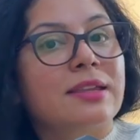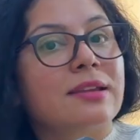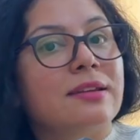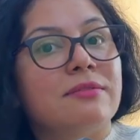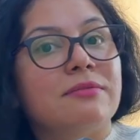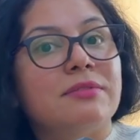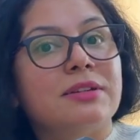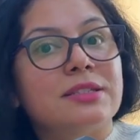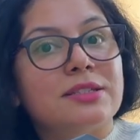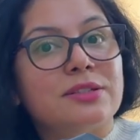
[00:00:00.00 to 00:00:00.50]

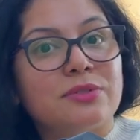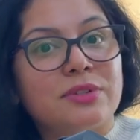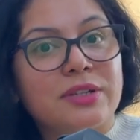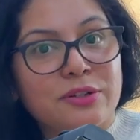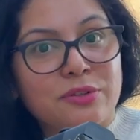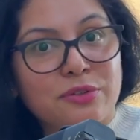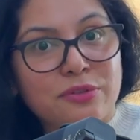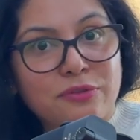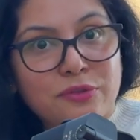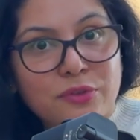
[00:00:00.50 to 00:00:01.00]
once you
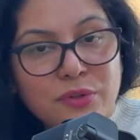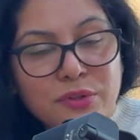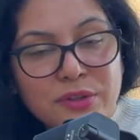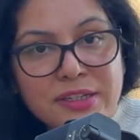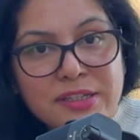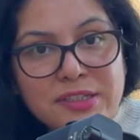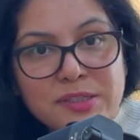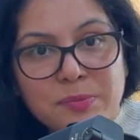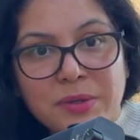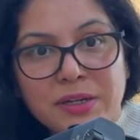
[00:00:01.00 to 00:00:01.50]
let go of all the
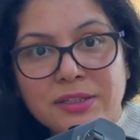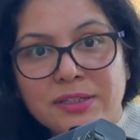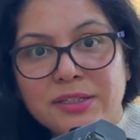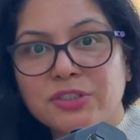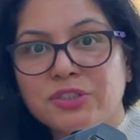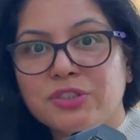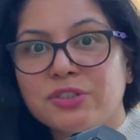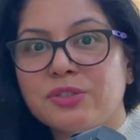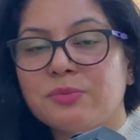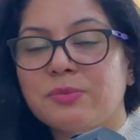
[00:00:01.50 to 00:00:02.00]

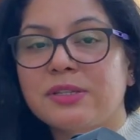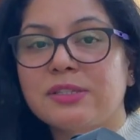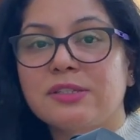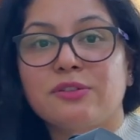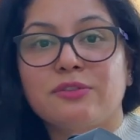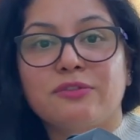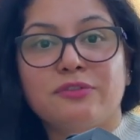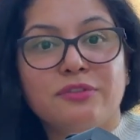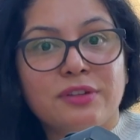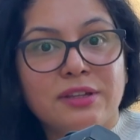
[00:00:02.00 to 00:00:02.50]
expectations, once
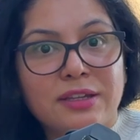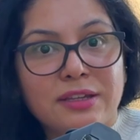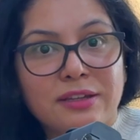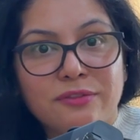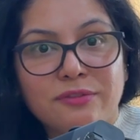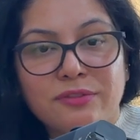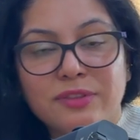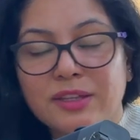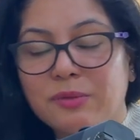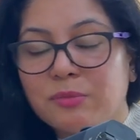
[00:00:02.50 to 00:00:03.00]
you
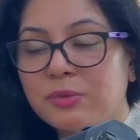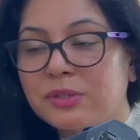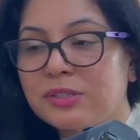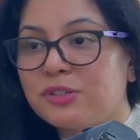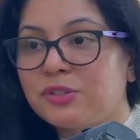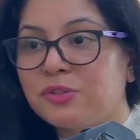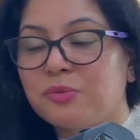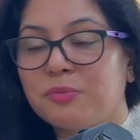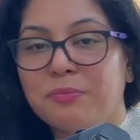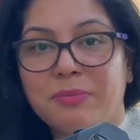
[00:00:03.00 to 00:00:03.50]
forgive them,
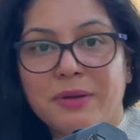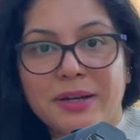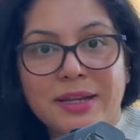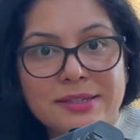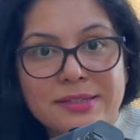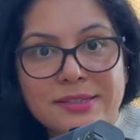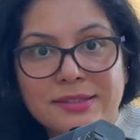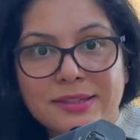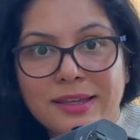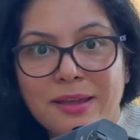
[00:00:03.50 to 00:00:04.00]
once you
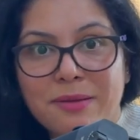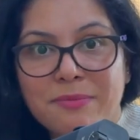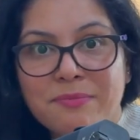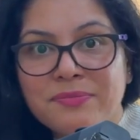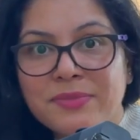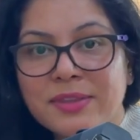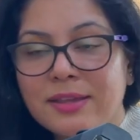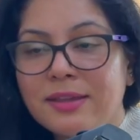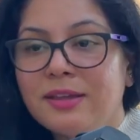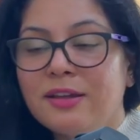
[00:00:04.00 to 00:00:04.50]
bless them,
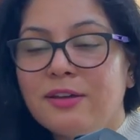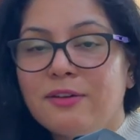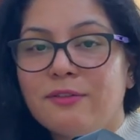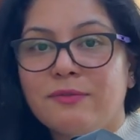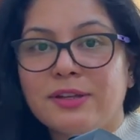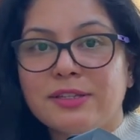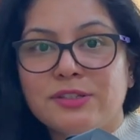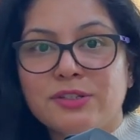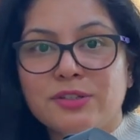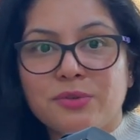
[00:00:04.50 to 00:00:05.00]

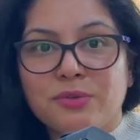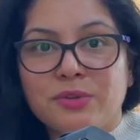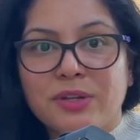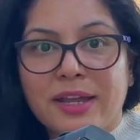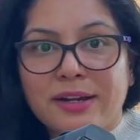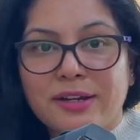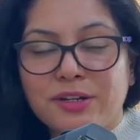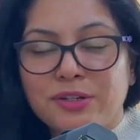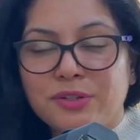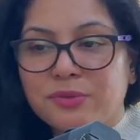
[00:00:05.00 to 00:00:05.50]
once you
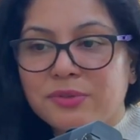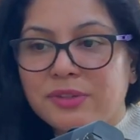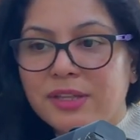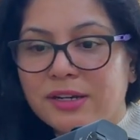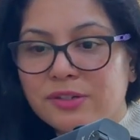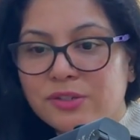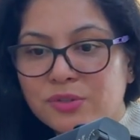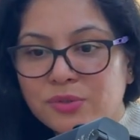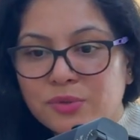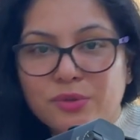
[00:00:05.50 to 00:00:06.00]
get into
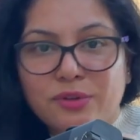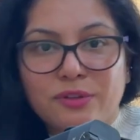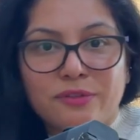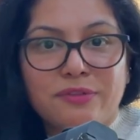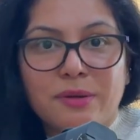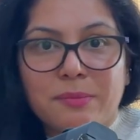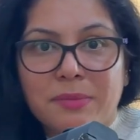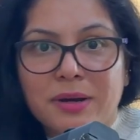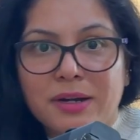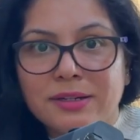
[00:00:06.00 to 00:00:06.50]
that zone of
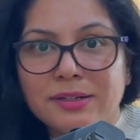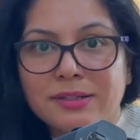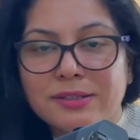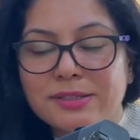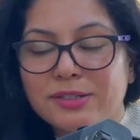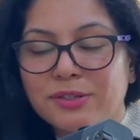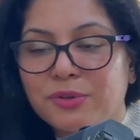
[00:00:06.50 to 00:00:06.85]
abundance.